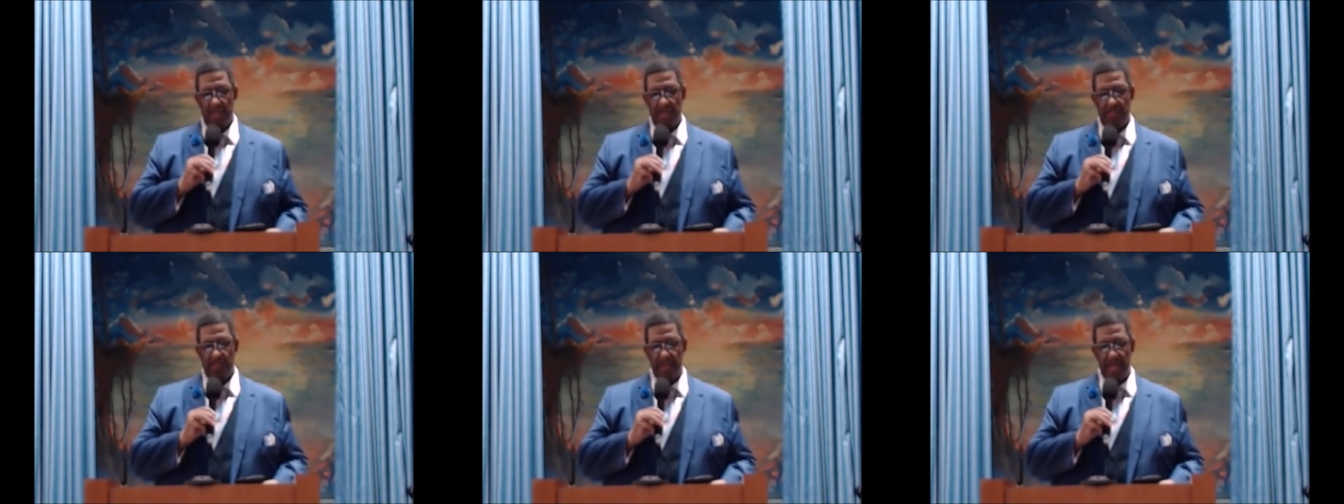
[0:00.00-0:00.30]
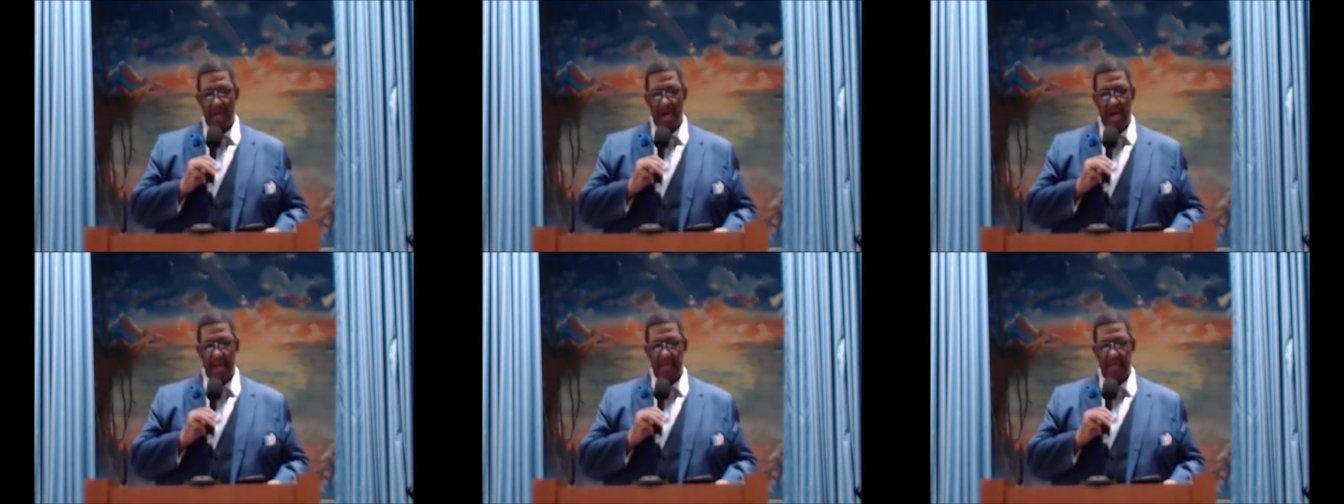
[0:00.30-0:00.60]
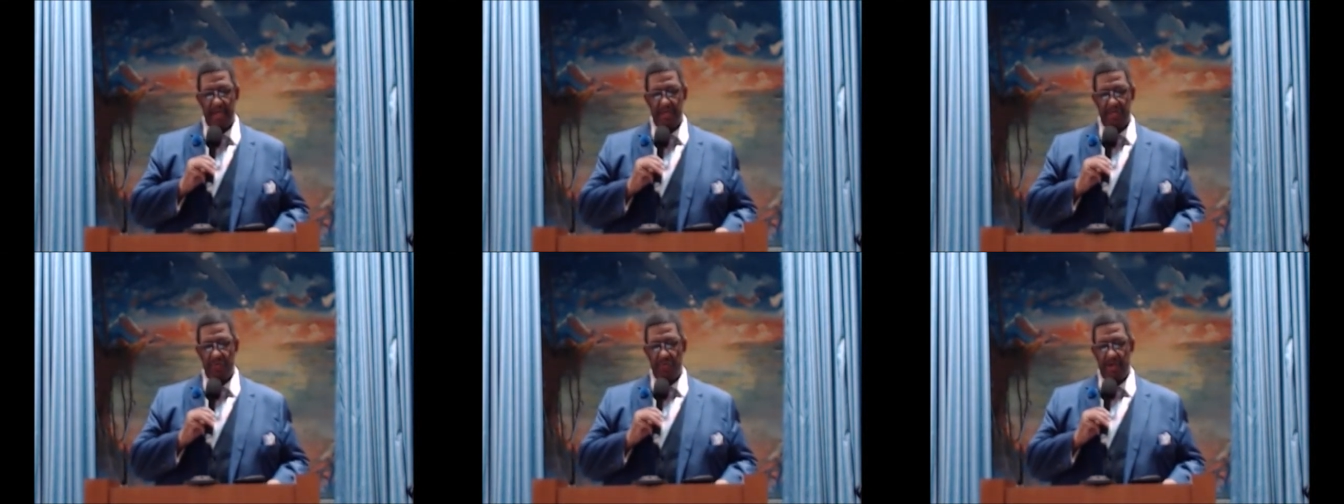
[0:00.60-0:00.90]
To be
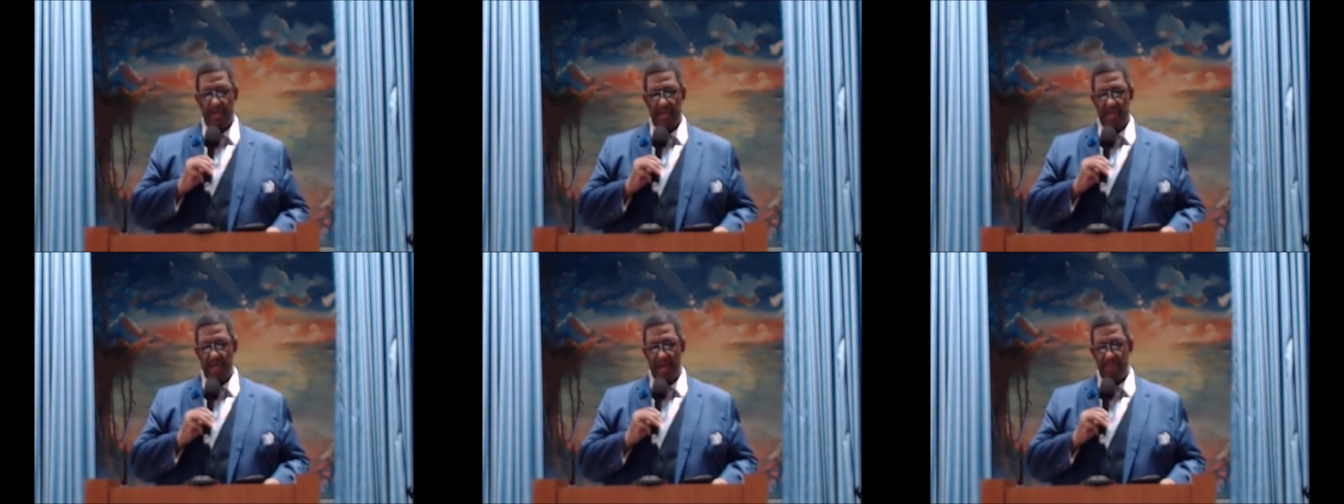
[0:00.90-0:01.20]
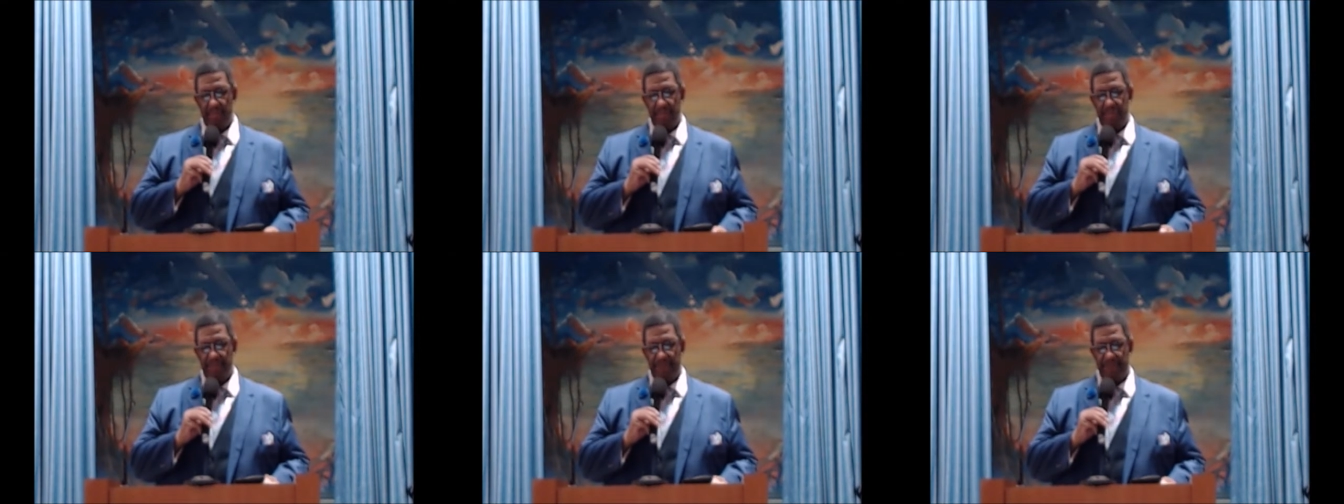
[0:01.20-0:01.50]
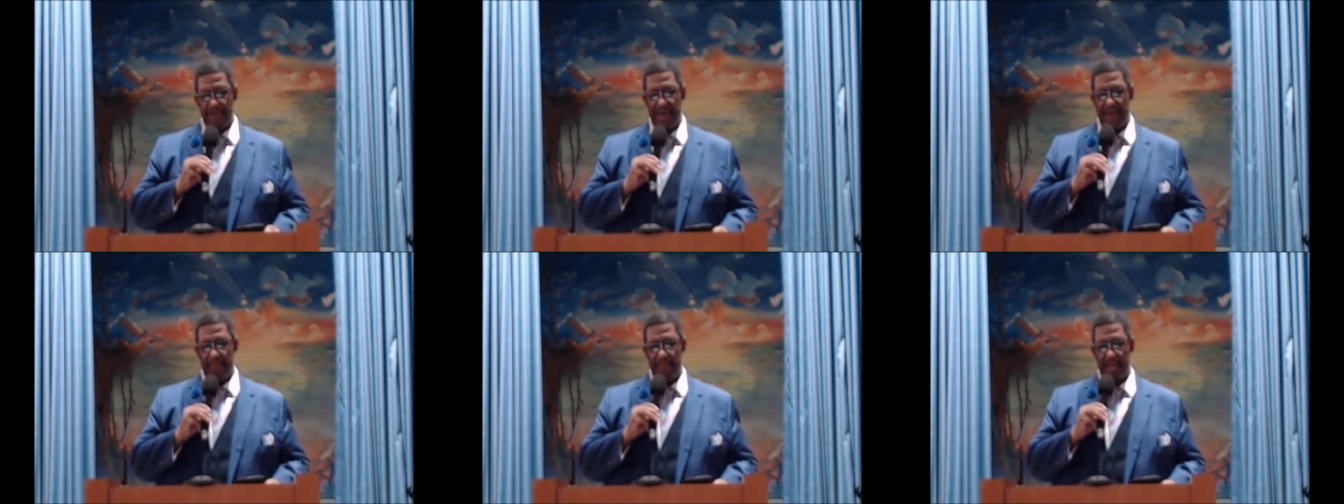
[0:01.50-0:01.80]
honest, when it comes to
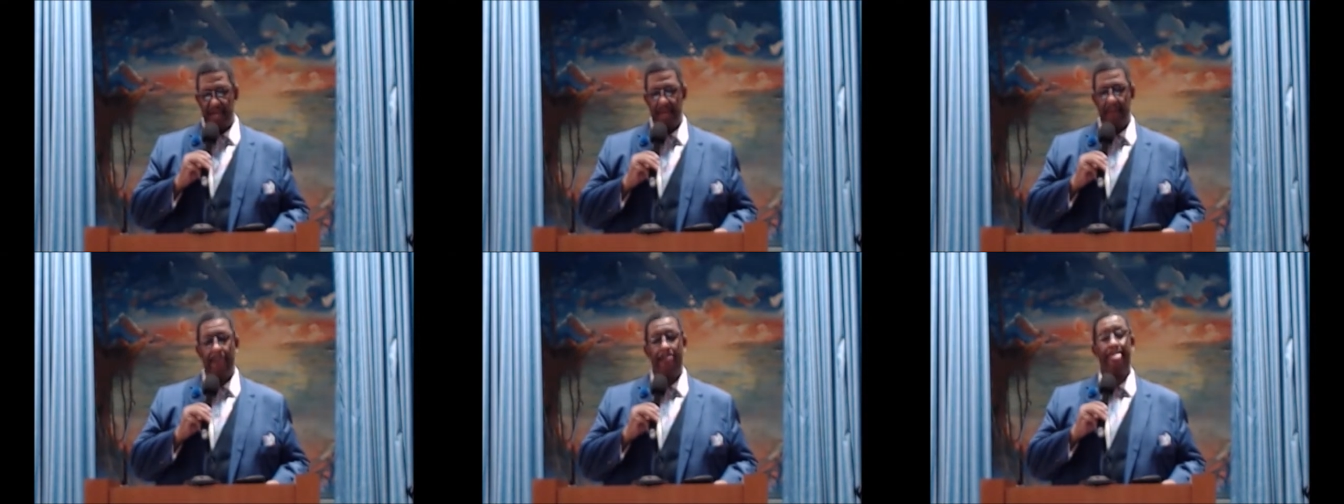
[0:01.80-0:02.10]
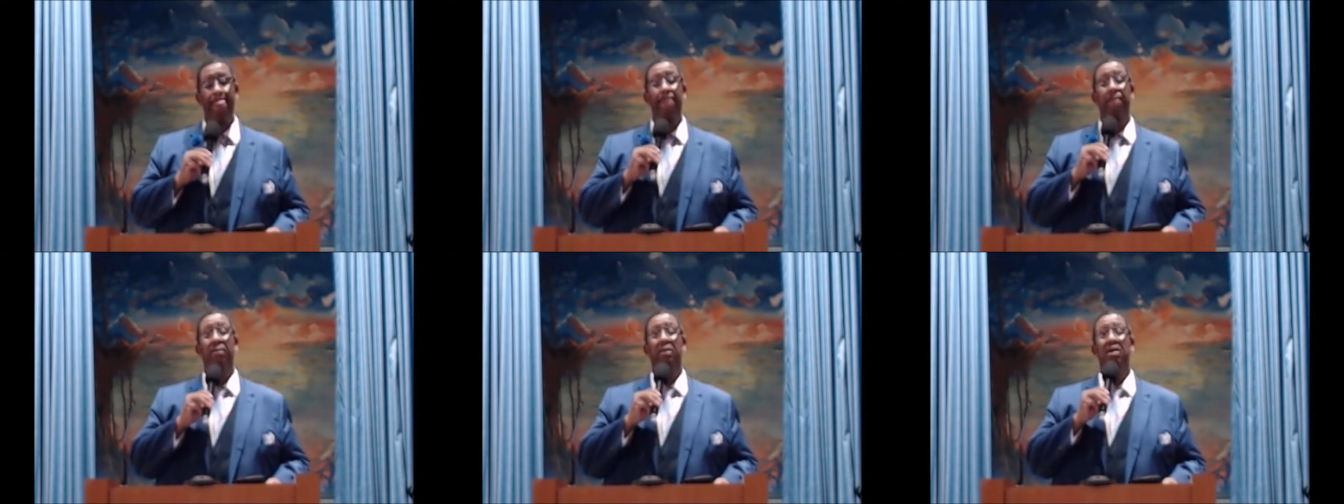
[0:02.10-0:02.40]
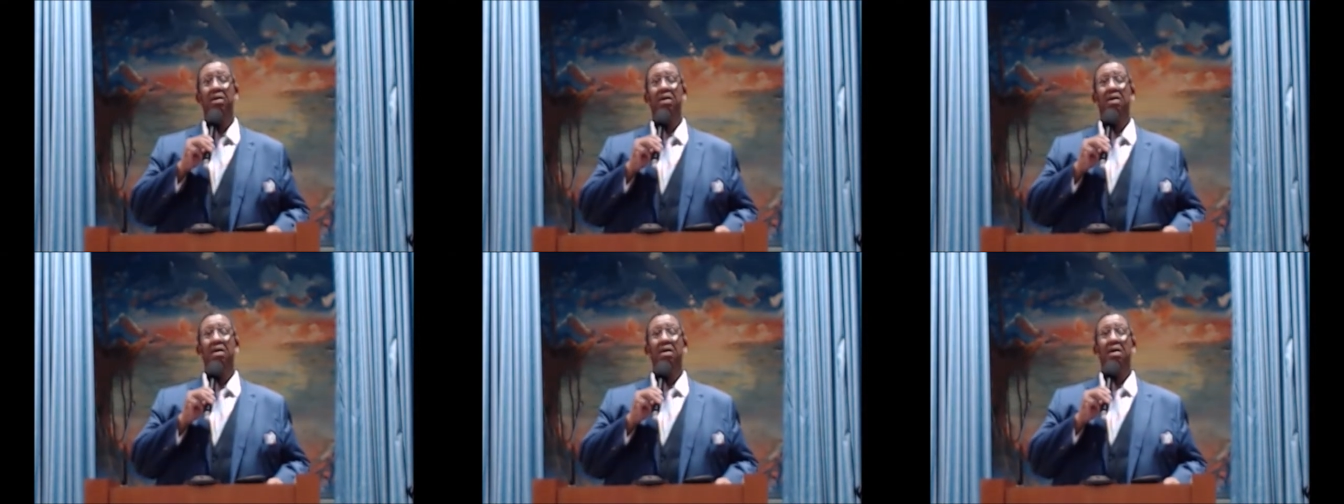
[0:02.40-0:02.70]
family,
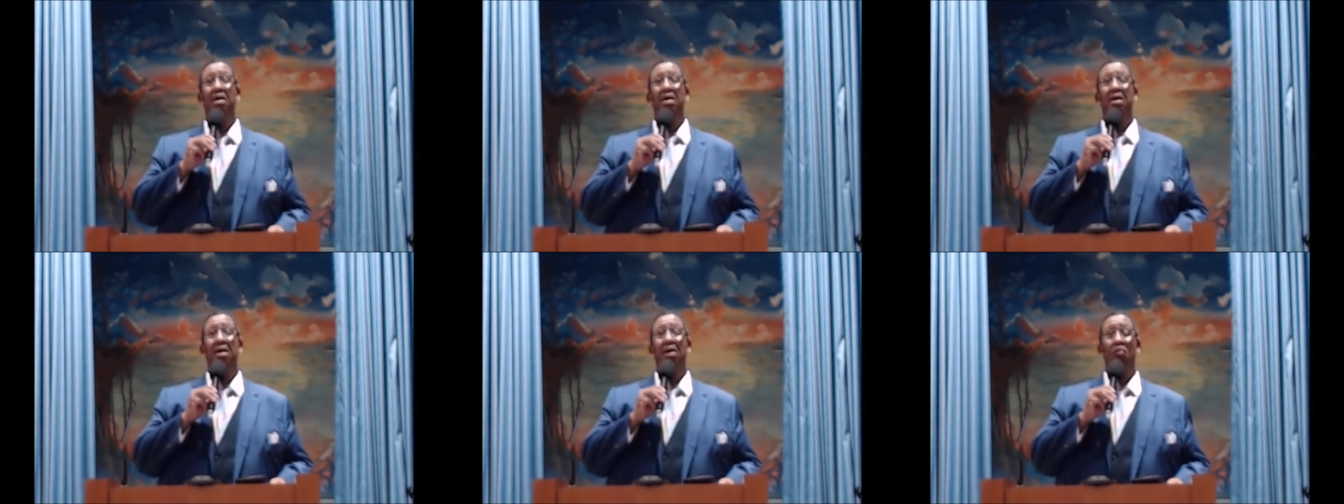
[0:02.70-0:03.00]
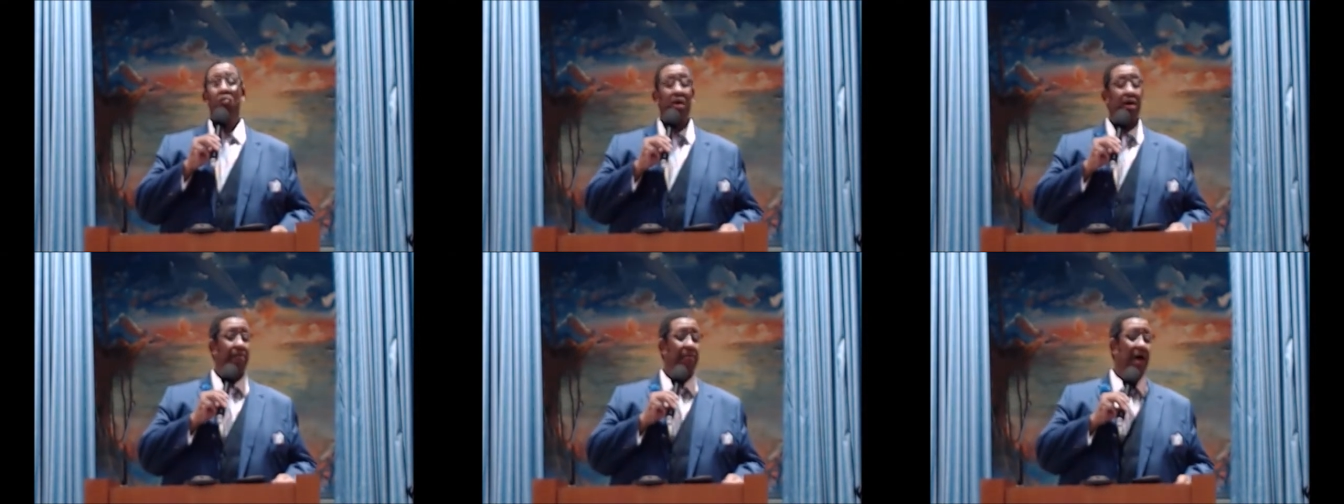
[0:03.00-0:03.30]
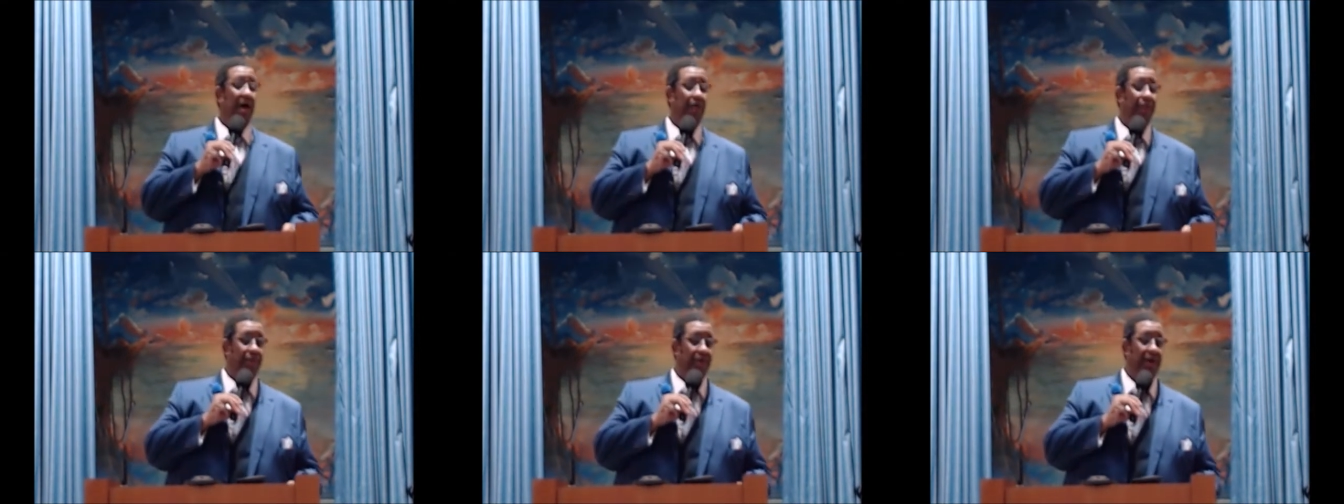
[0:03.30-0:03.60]
we have
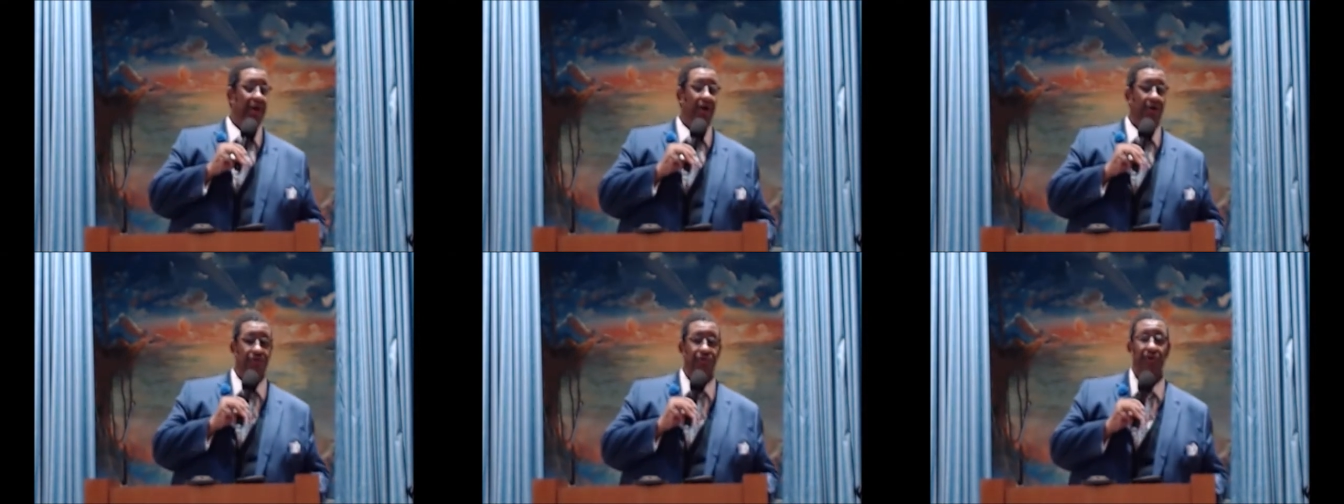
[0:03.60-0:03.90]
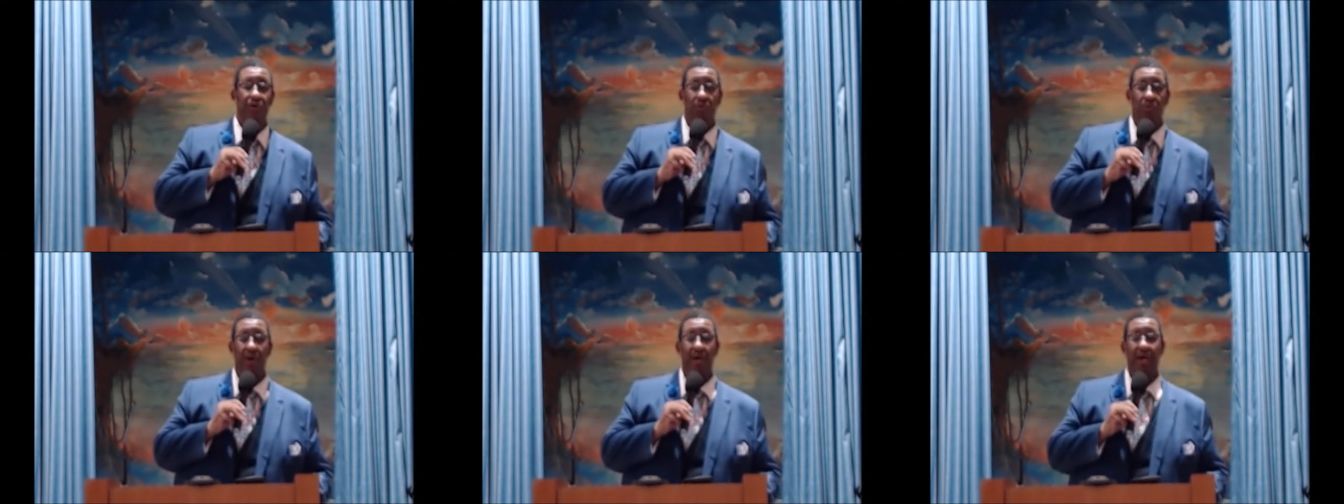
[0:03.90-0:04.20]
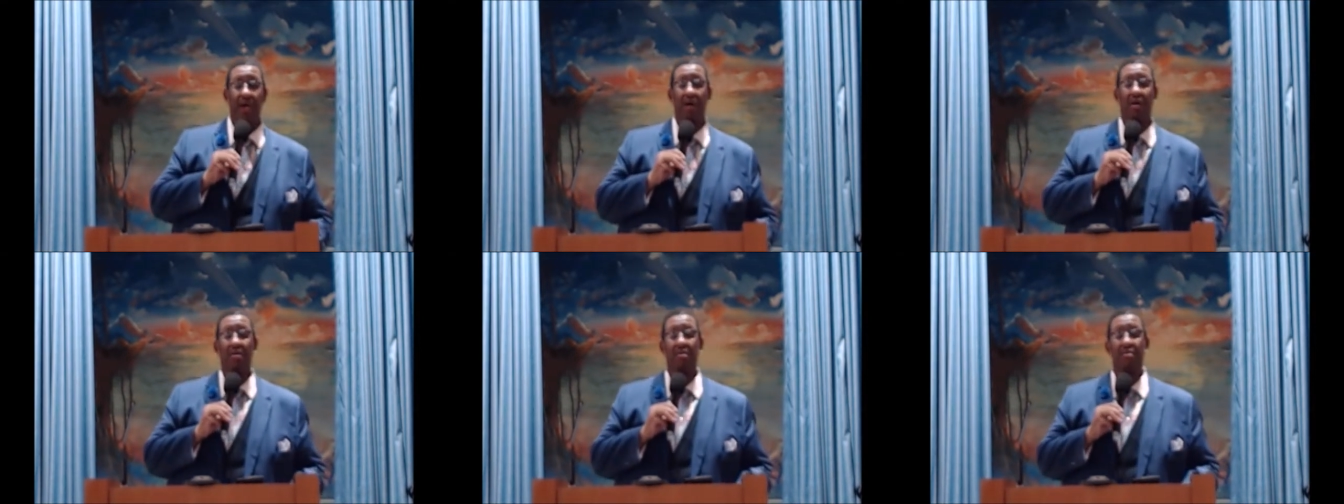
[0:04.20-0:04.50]
not fared so well.